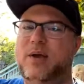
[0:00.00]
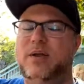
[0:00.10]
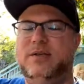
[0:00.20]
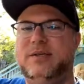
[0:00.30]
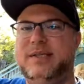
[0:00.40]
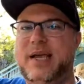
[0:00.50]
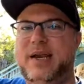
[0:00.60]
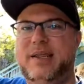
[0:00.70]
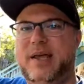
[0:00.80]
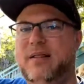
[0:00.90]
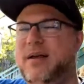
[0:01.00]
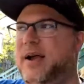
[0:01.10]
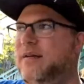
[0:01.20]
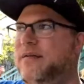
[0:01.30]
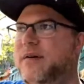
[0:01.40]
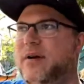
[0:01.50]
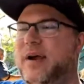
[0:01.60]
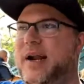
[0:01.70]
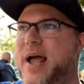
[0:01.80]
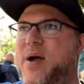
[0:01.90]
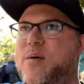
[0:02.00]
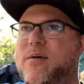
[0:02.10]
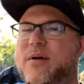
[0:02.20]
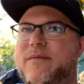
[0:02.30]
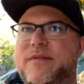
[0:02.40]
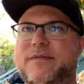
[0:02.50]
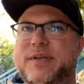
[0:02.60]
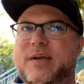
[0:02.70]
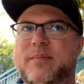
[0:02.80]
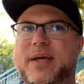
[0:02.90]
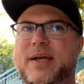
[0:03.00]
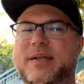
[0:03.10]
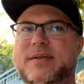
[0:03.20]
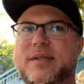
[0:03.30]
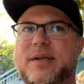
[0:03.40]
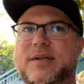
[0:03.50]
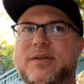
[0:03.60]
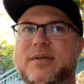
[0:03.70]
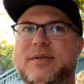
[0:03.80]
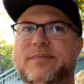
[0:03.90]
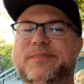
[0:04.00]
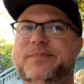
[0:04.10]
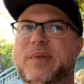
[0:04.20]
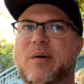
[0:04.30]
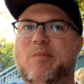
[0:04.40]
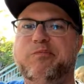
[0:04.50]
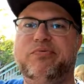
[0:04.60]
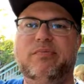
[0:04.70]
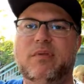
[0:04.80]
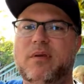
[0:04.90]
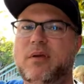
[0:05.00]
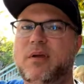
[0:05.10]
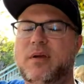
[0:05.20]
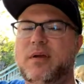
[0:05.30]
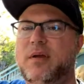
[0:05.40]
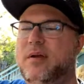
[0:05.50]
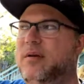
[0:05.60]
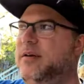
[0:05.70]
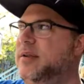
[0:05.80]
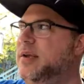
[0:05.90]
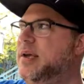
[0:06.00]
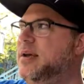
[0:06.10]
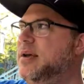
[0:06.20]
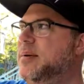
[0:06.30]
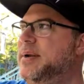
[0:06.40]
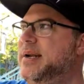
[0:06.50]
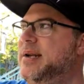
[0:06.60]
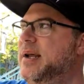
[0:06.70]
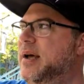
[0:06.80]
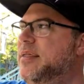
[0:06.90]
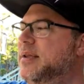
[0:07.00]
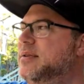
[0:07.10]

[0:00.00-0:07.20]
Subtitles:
Just standing in that line for an hour and 15 minutes, and then it just coming to nothing